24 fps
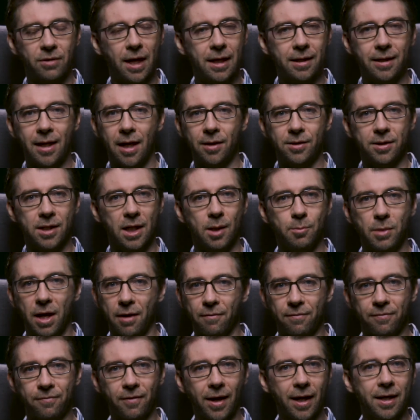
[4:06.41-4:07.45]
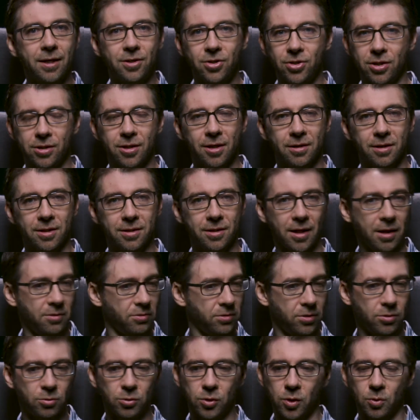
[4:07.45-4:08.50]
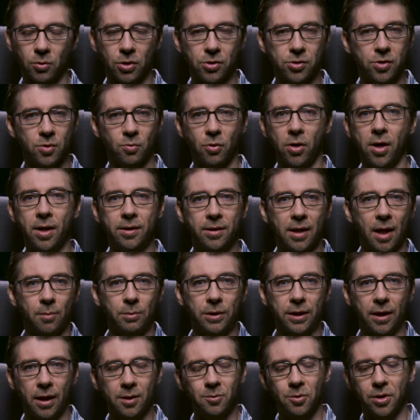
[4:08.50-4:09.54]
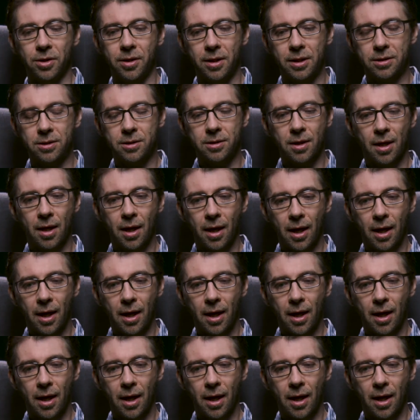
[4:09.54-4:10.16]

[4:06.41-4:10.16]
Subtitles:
right now there's going to be a fight. She's going to say, you do what you want, I'm done with this.